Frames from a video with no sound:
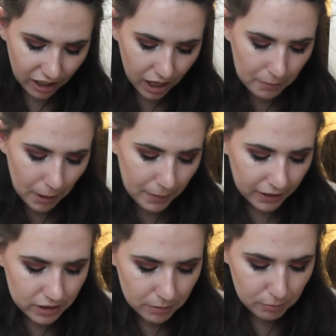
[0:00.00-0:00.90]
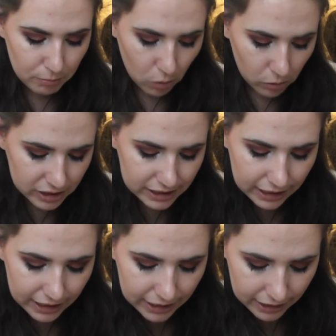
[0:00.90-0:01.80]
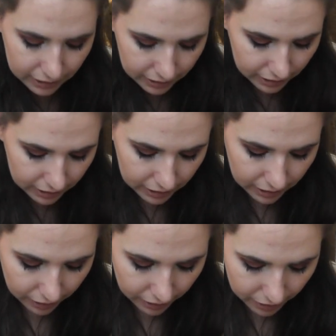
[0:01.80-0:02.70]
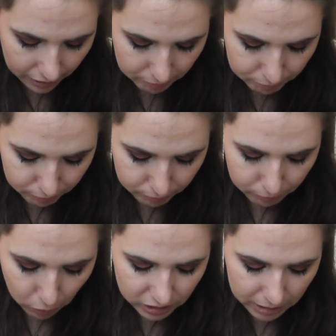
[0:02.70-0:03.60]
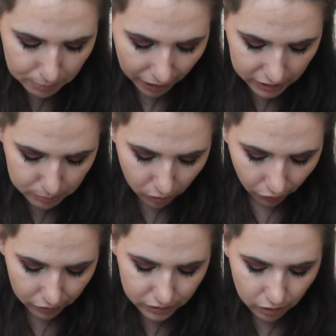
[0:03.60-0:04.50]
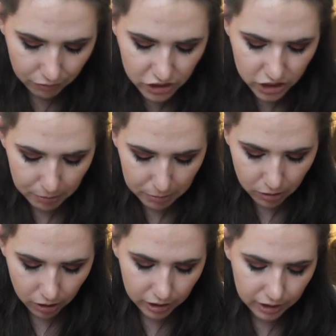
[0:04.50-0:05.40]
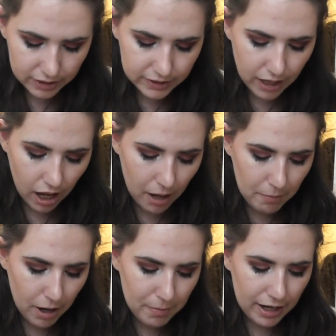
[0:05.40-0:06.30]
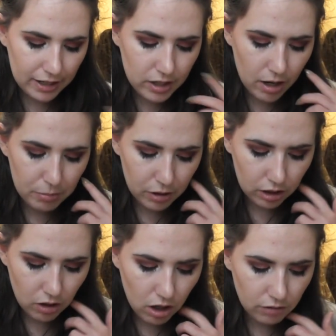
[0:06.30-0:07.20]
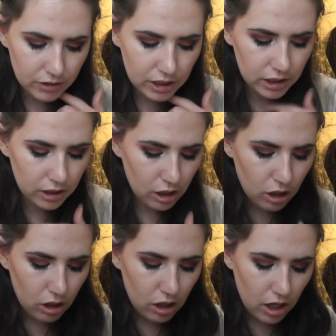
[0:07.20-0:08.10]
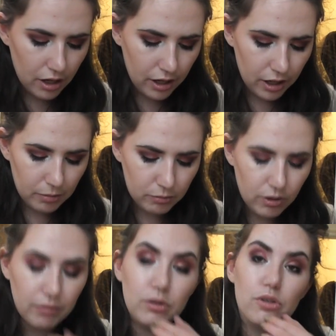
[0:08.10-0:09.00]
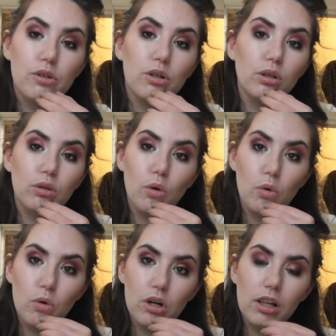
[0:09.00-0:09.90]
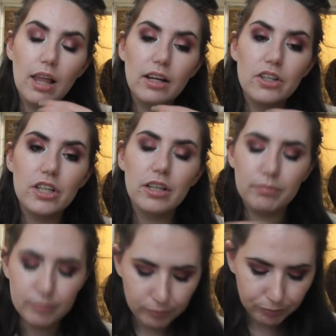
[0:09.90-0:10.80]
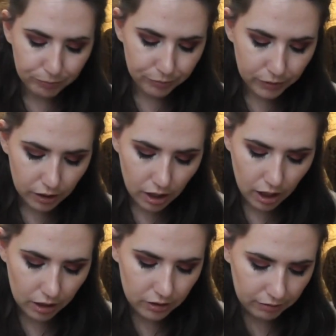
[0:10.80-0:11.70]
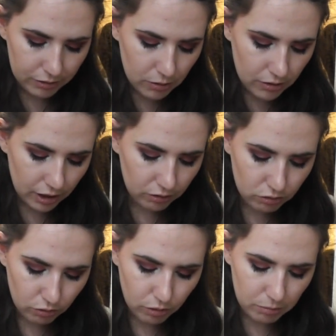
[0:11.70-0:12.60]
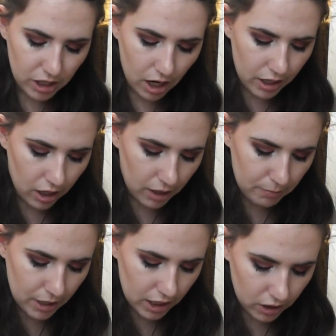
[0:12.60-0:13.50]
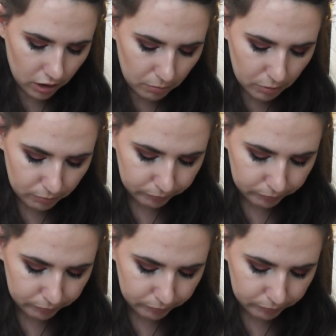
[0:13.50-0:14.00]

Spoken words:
I picked up mostly base products, a lot of shimmer products. I picked up a lot of the Revolution Glow collection, and a few things from the I Heart makeup.